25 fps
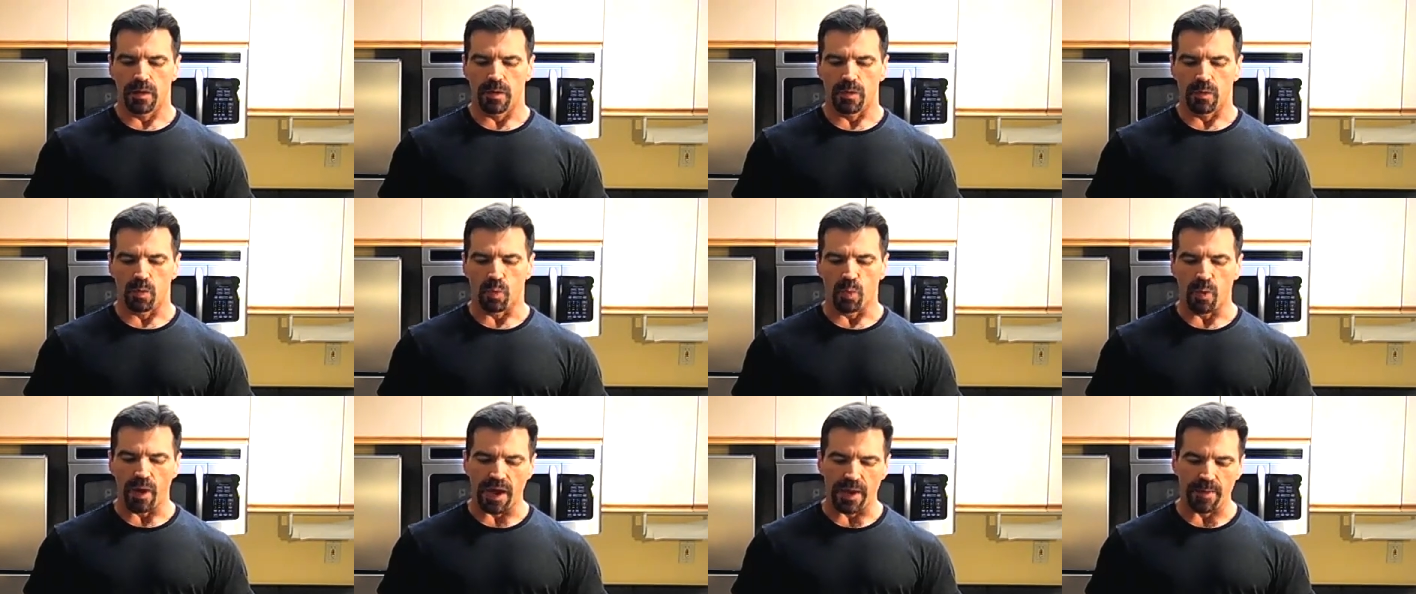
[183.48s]

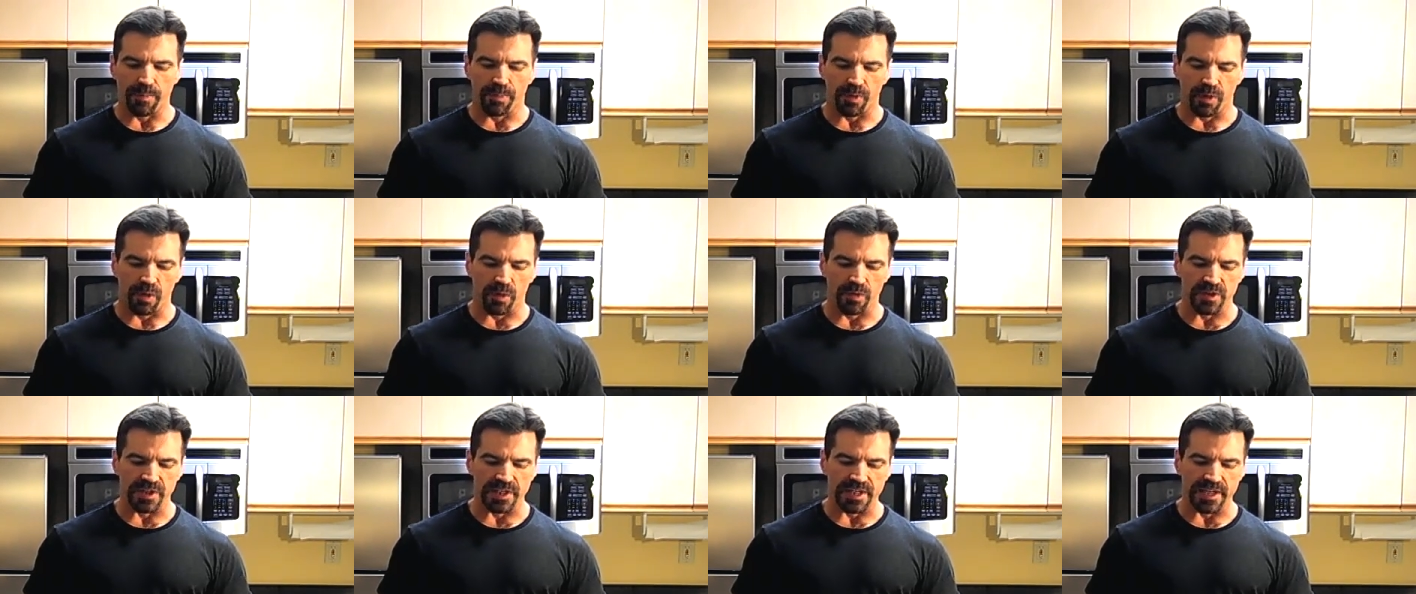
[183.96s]
whey
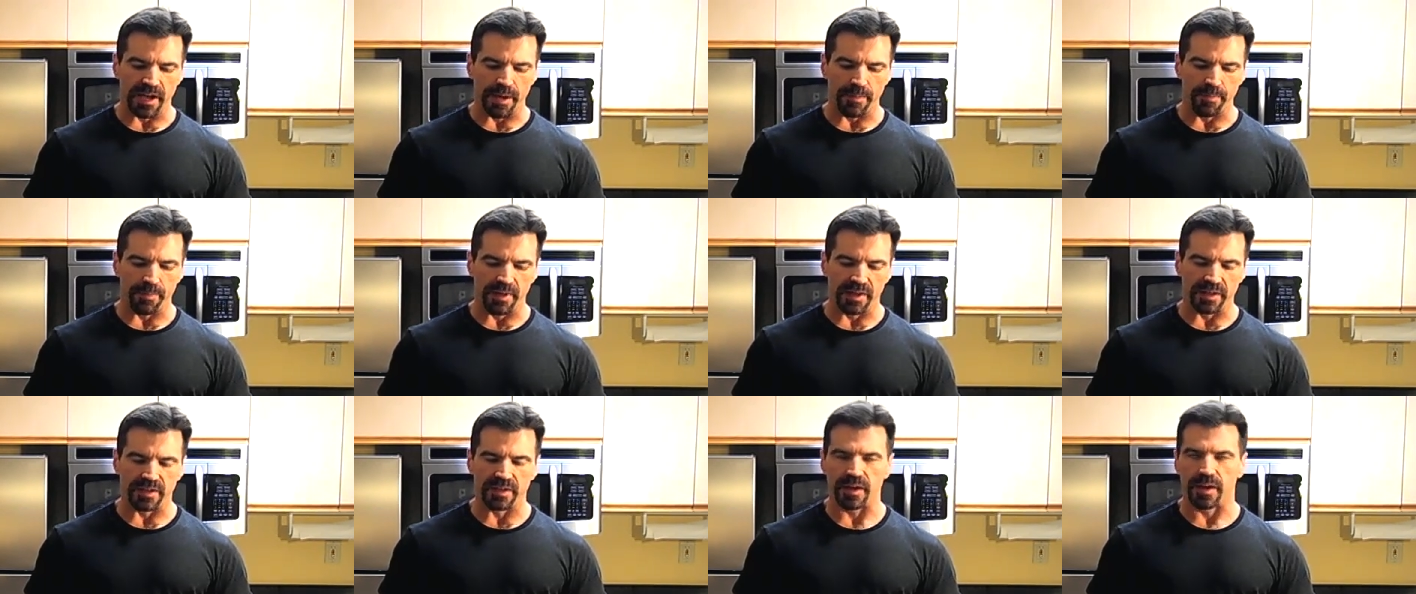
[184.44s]
protein I
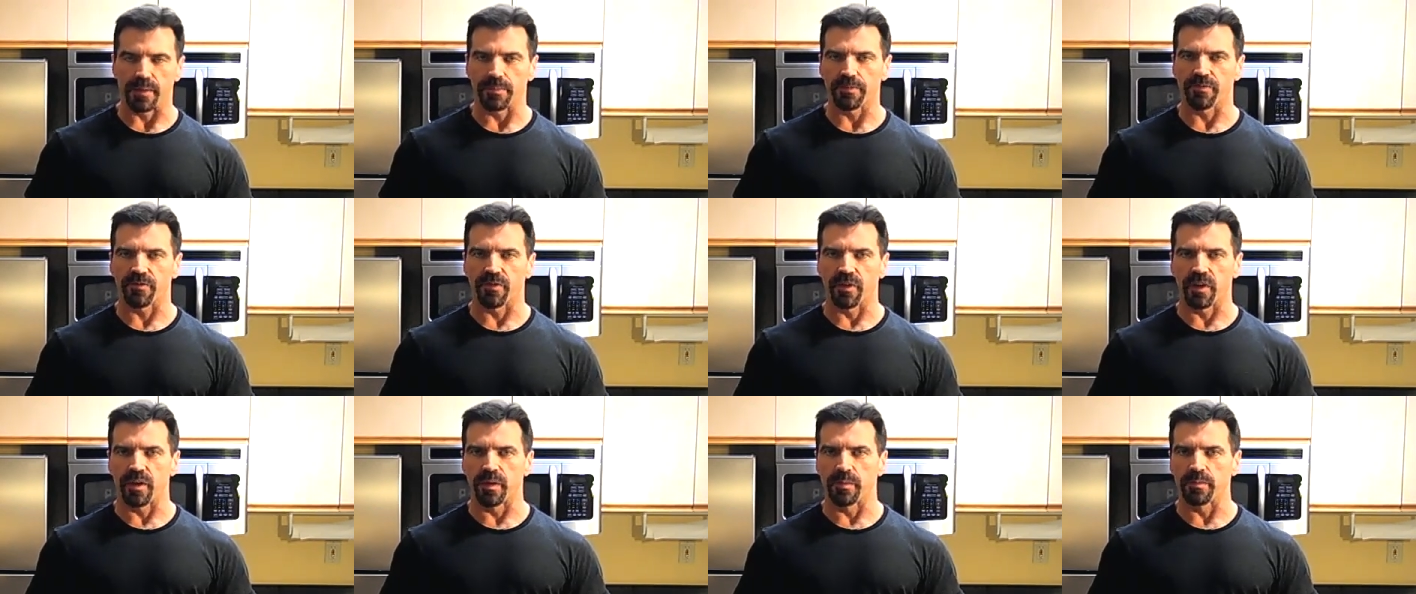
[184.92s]
picked up
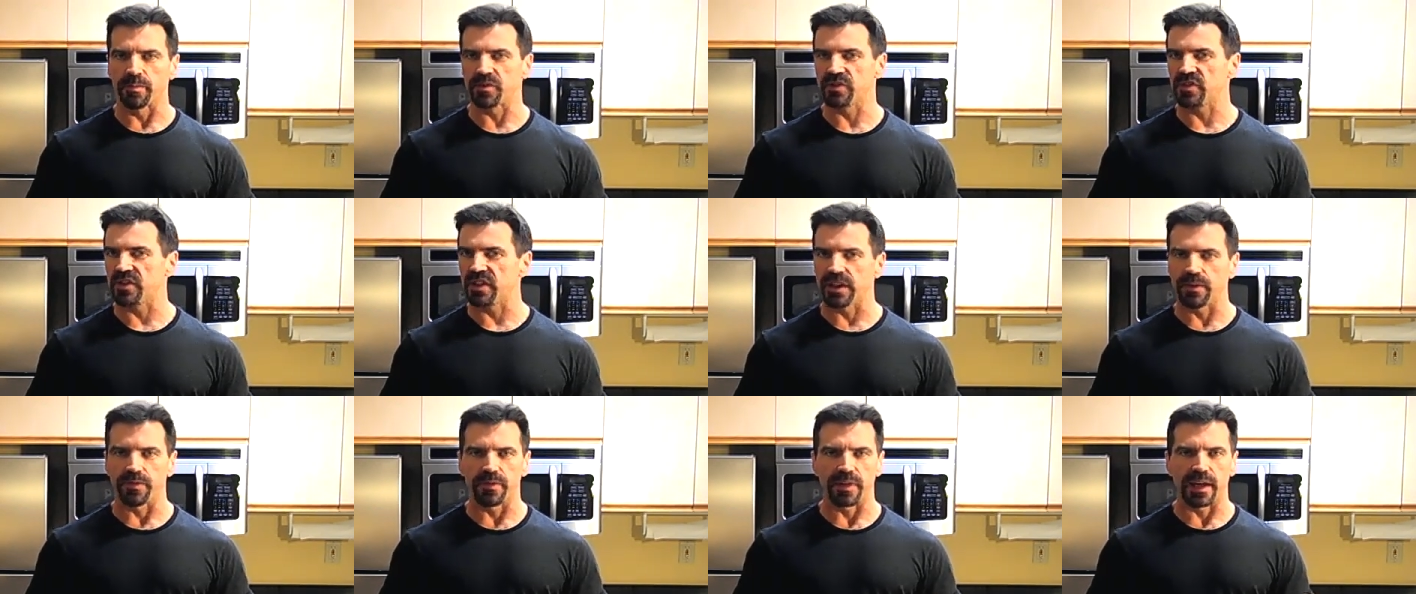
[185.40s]
from
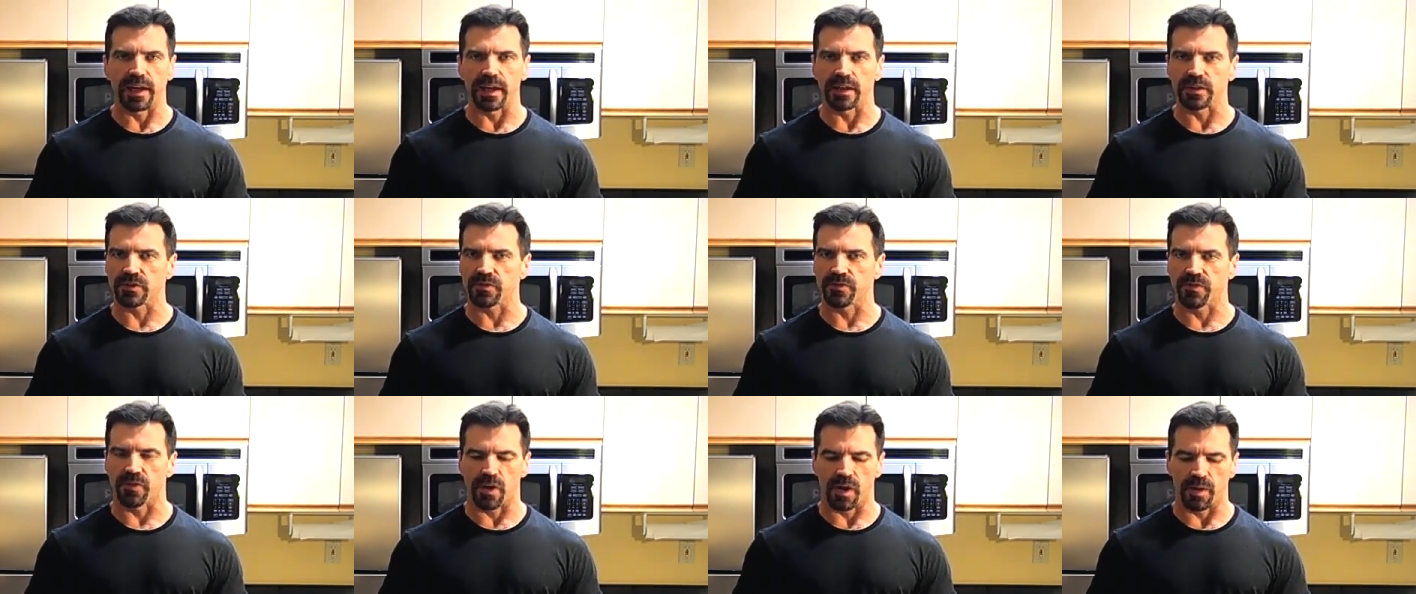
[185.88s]

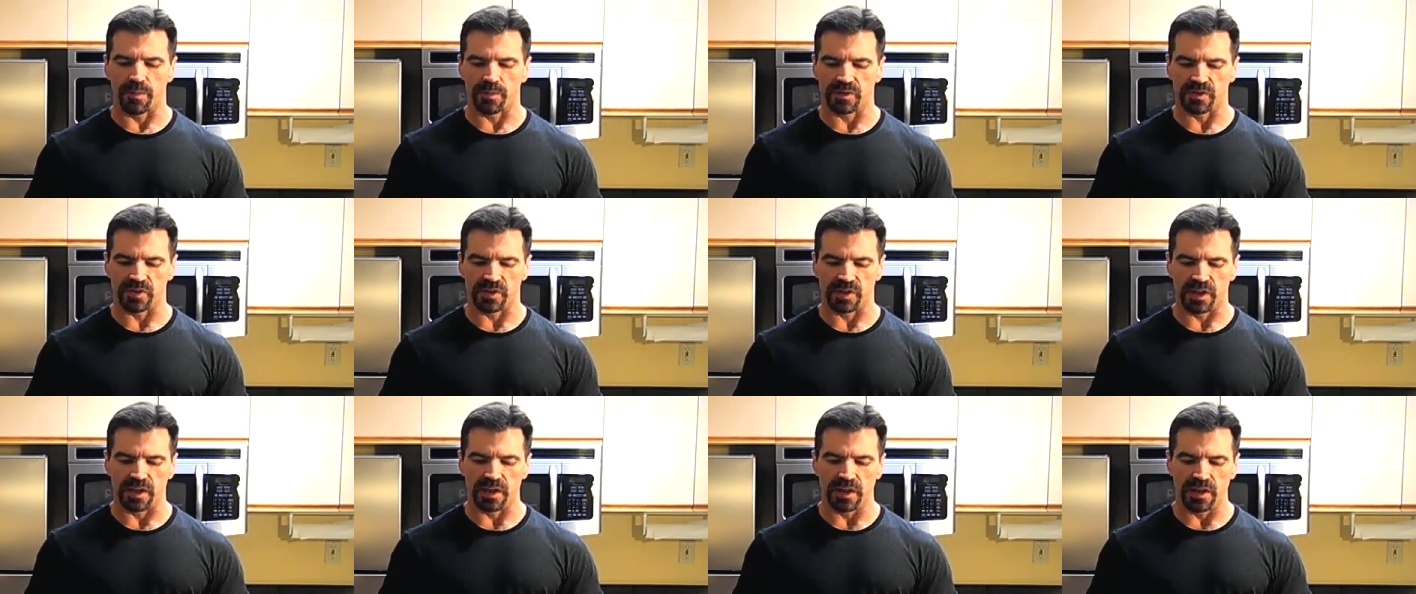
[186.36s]
CVS
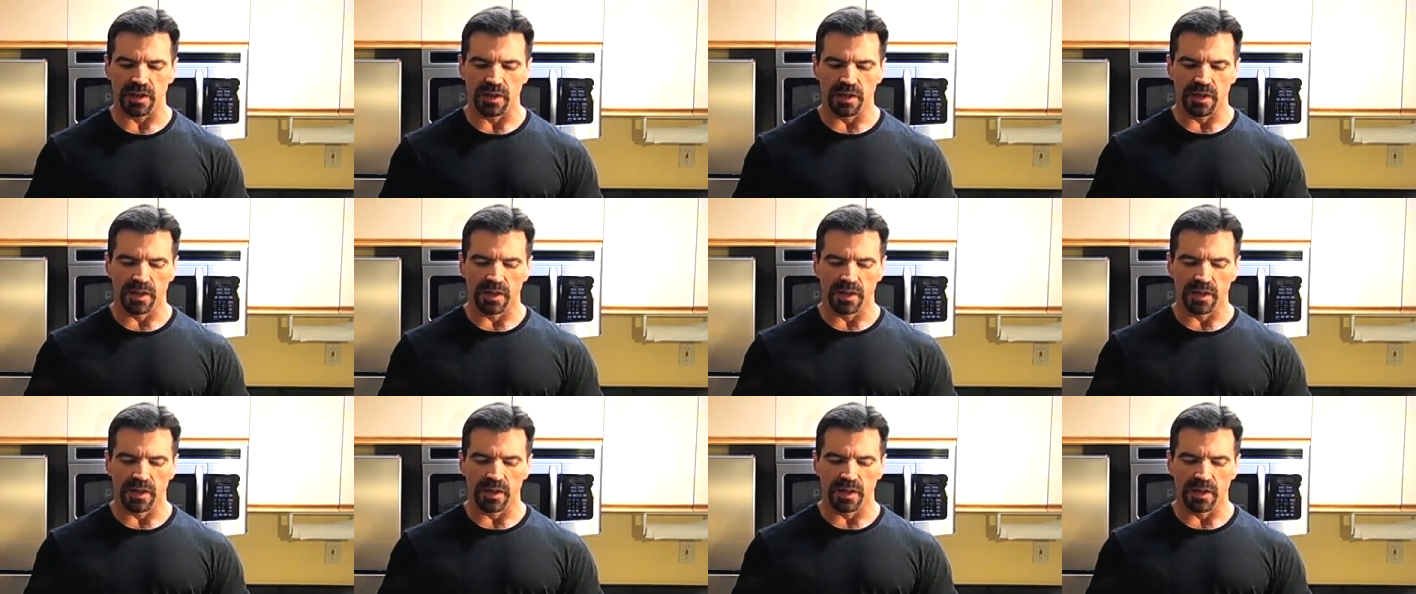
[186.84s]
Pharmacy.